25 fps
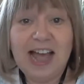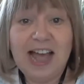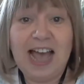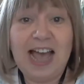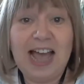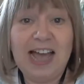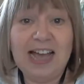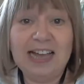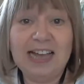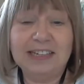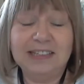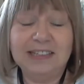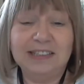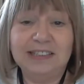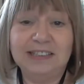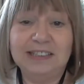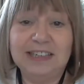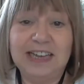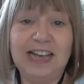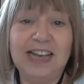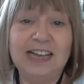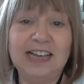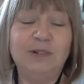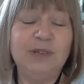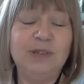And
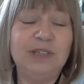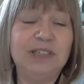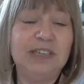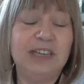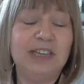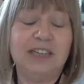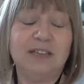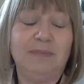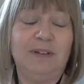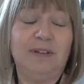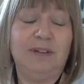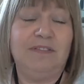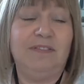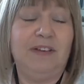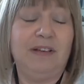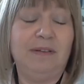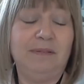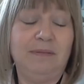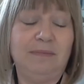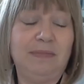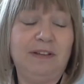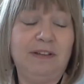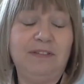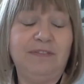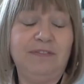I always said to
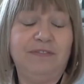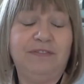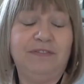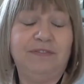my